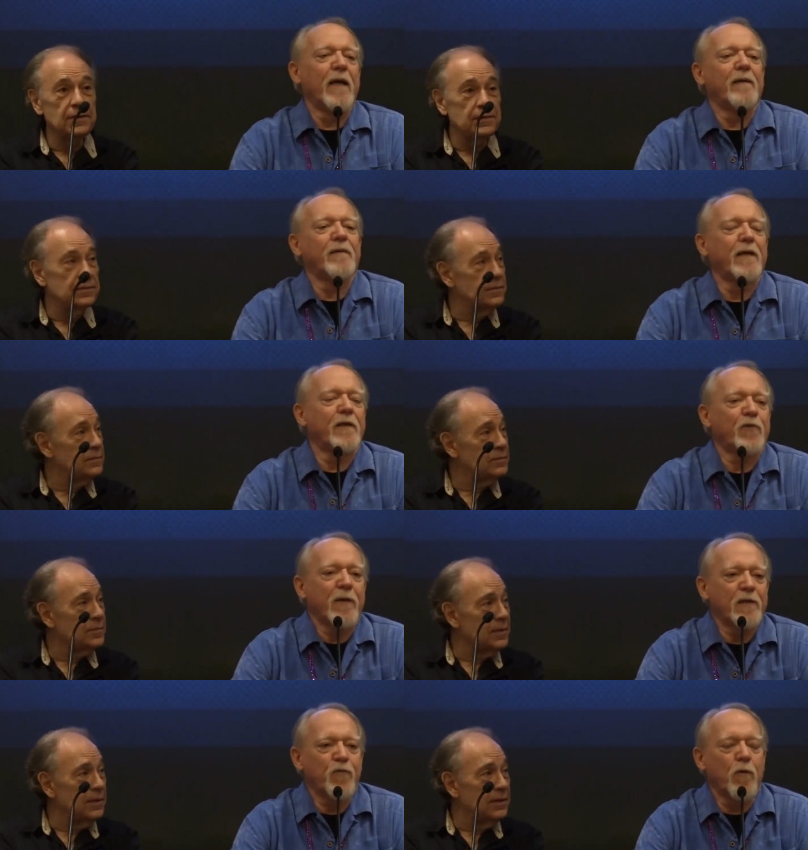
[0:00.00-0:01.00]
Speaker 1: in the
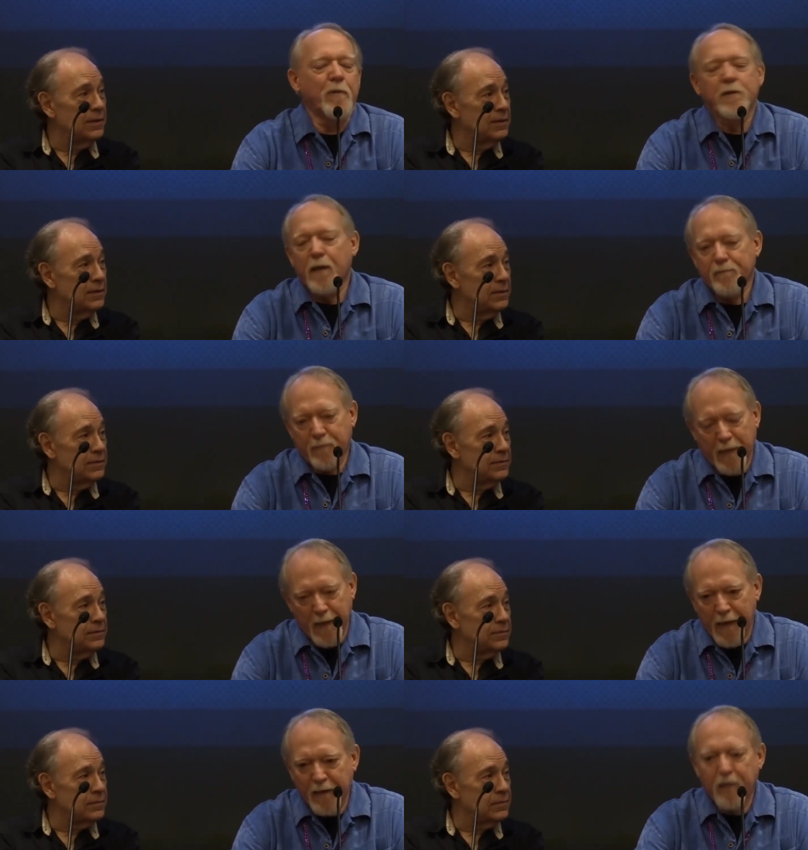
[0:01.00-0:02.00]
Transformers,
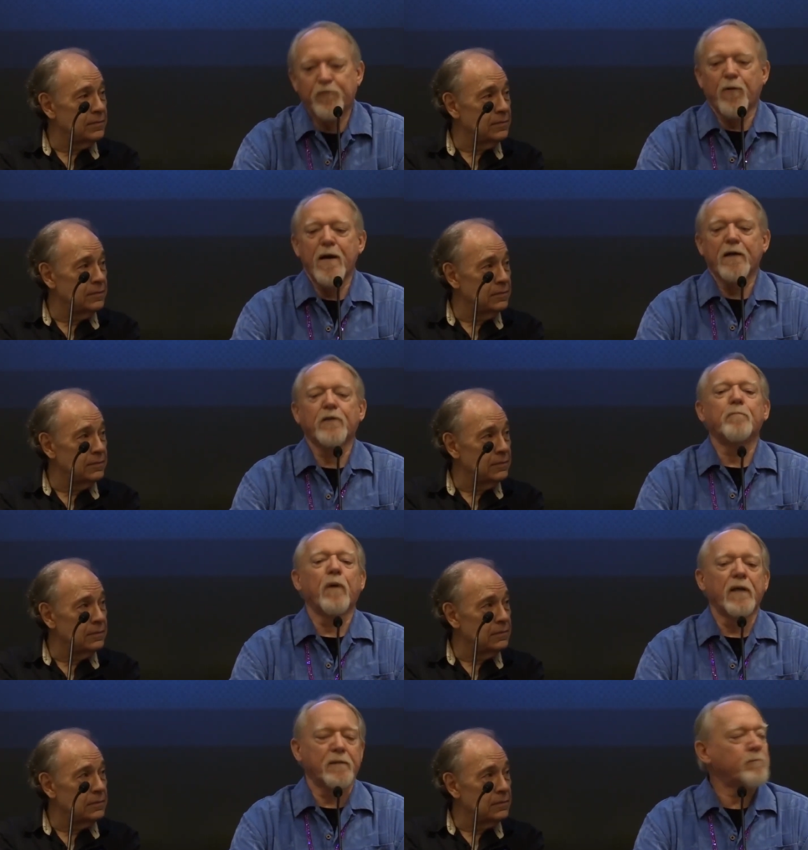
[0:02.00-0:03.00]
I love tracks,
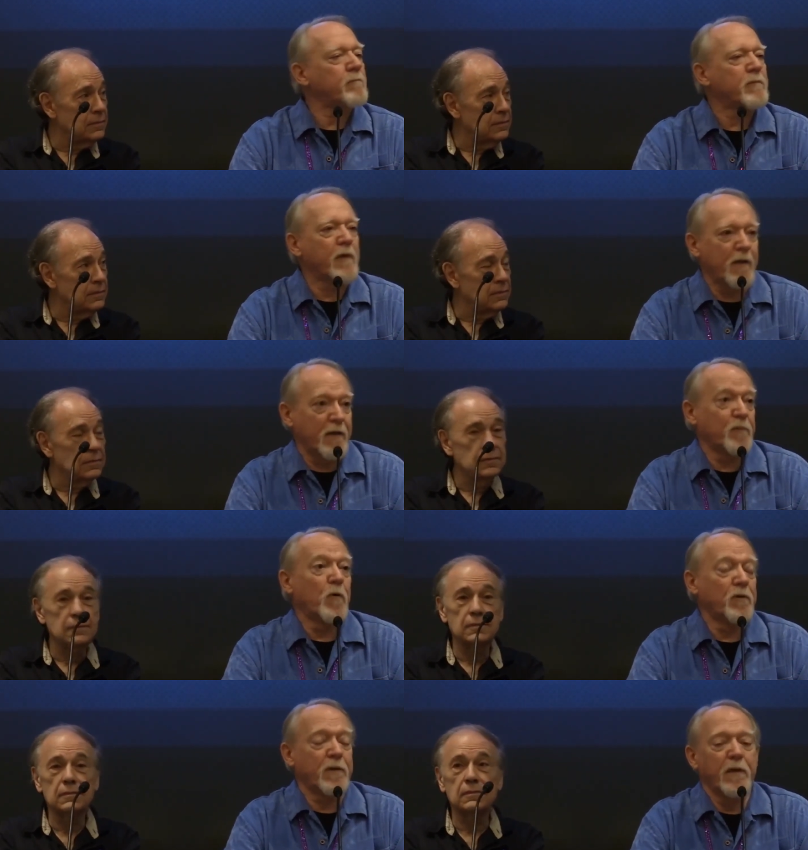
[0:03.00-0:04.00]
but
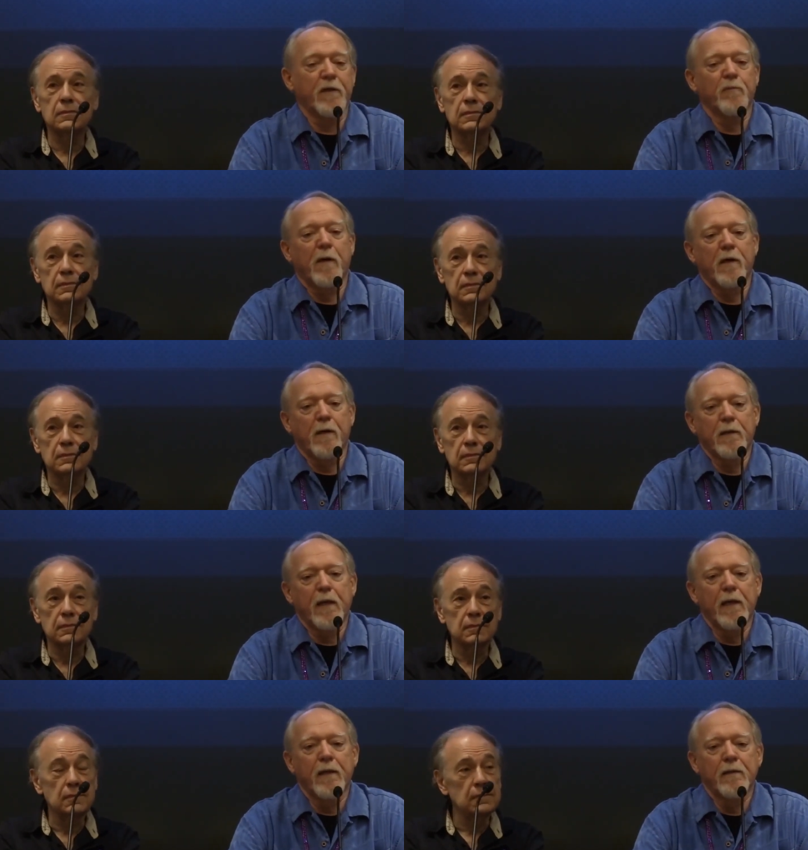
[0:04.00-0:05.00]
Cosmos is my heart.
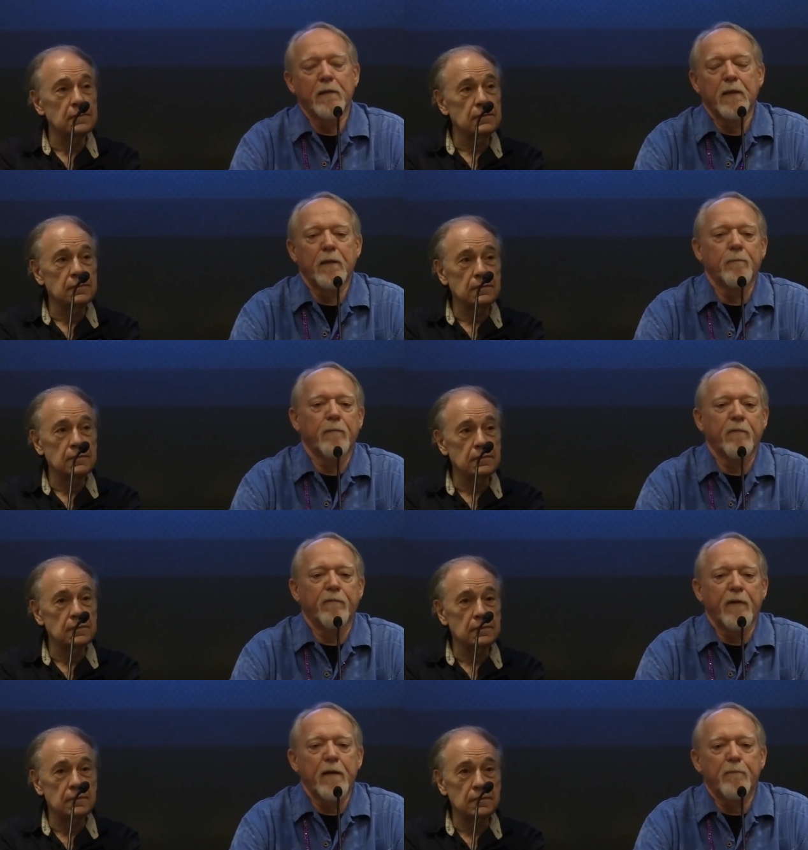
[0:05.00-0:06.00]
In um,
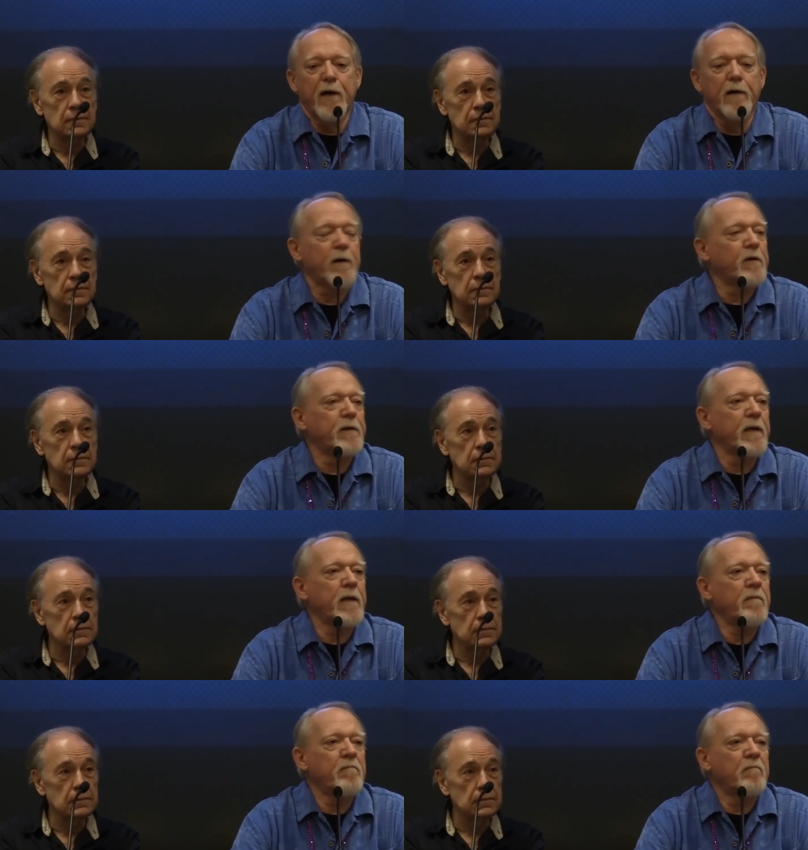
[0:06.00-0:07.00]
Vampire Hunter
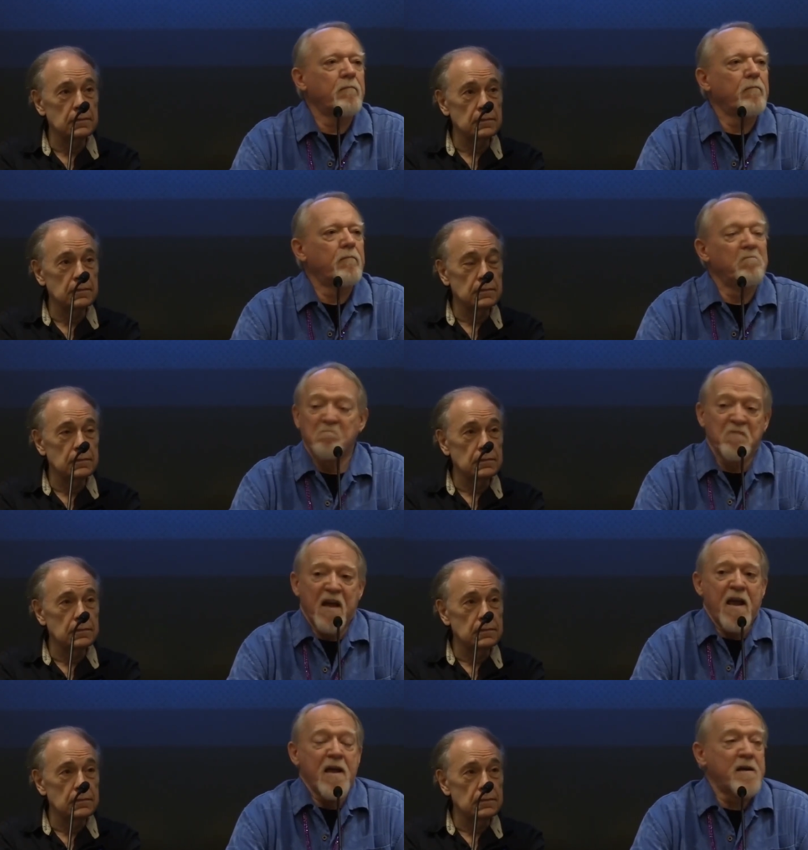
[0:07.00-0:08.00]
D, the
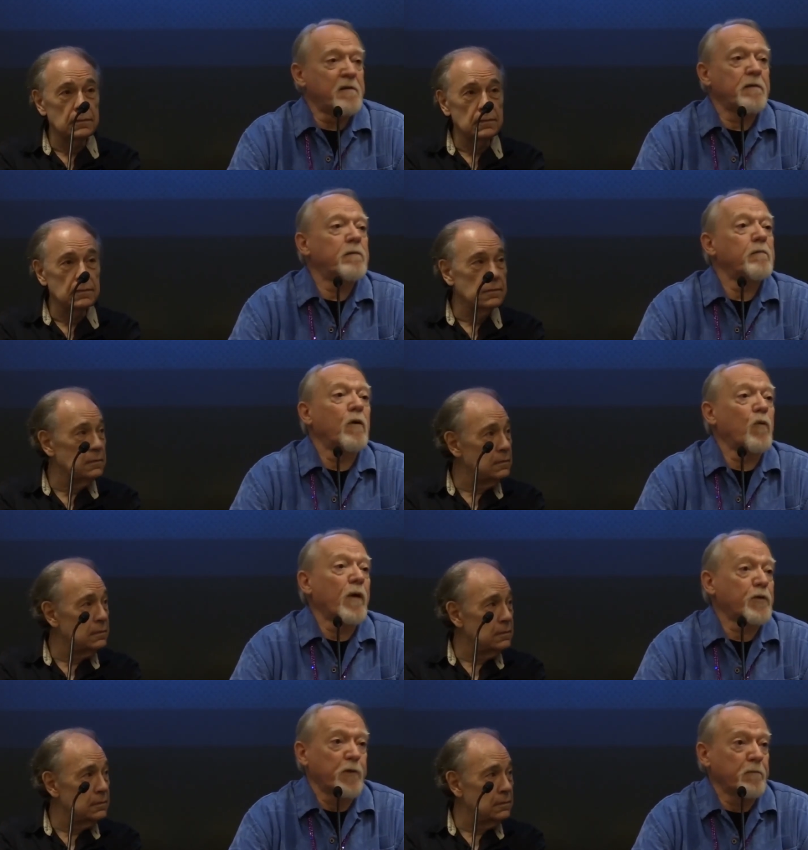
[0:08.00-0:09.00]
hand, no
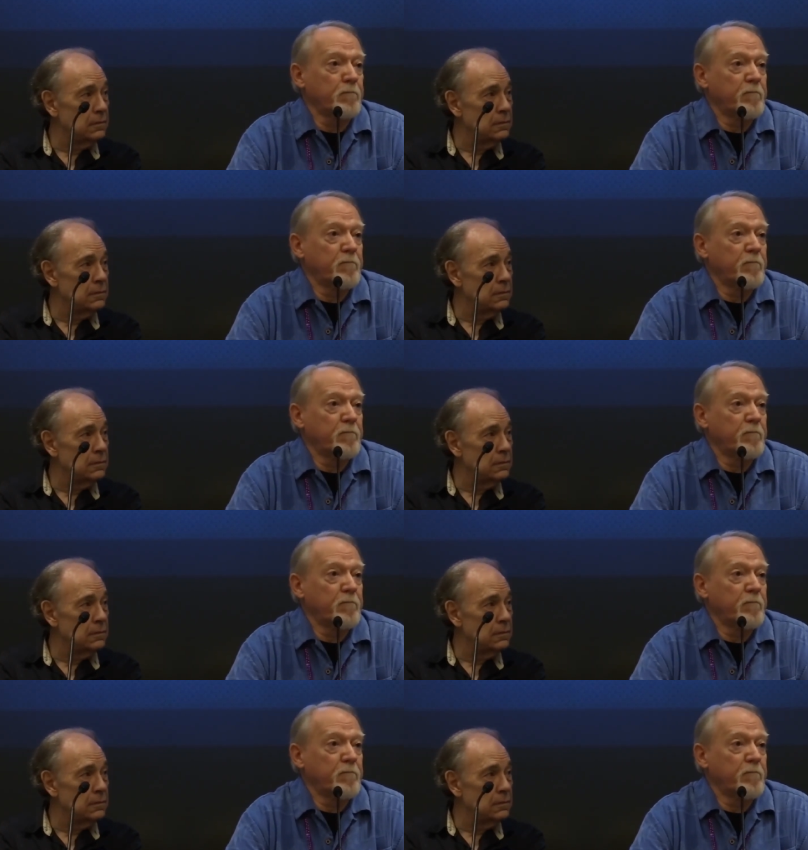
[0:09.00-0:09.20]
question.